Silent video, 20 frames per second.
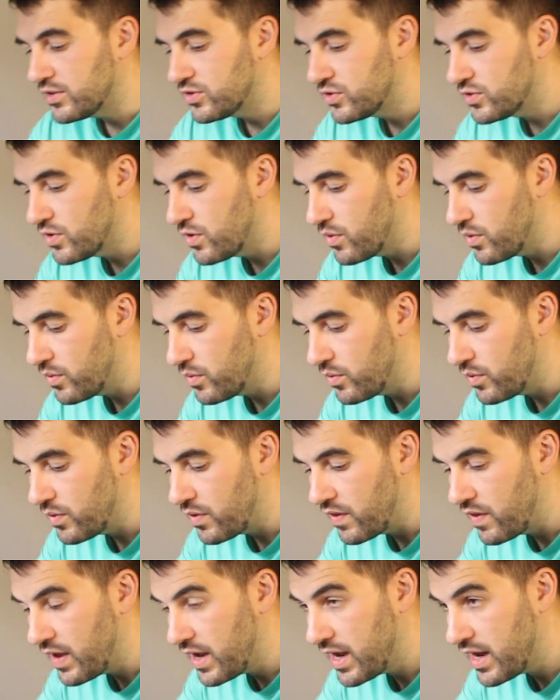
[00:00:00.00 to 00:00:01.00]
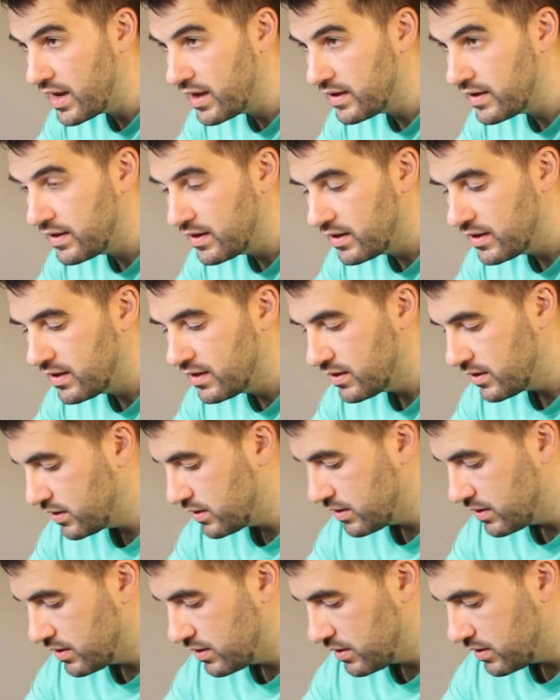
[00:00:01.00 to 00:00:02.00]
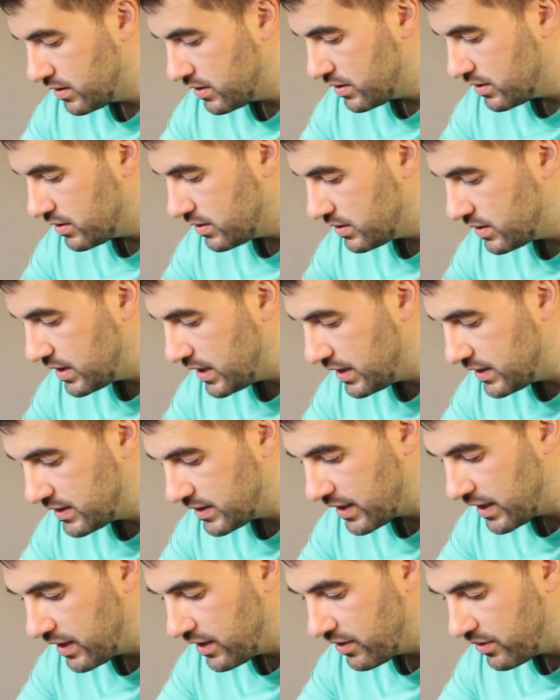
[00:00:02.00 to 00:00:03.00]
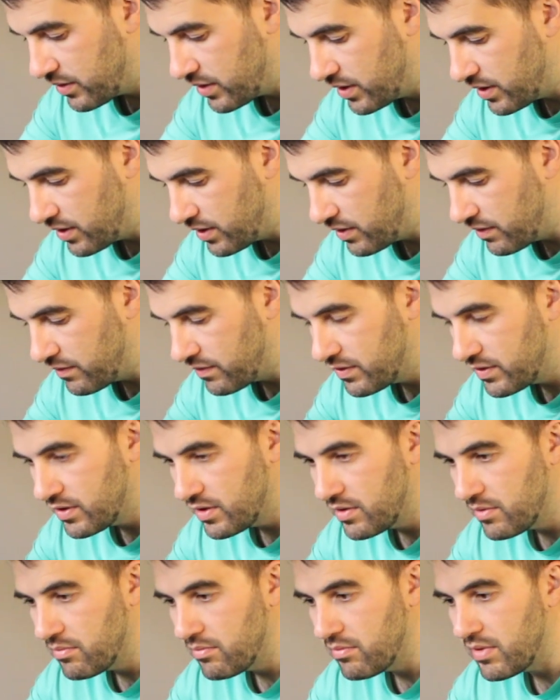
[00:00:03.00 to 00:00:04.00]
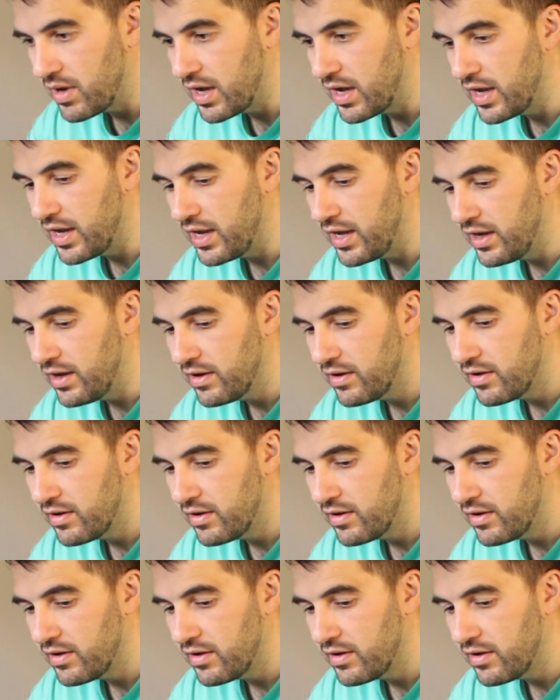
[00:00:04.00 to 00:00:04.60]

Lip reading: so that takes care of my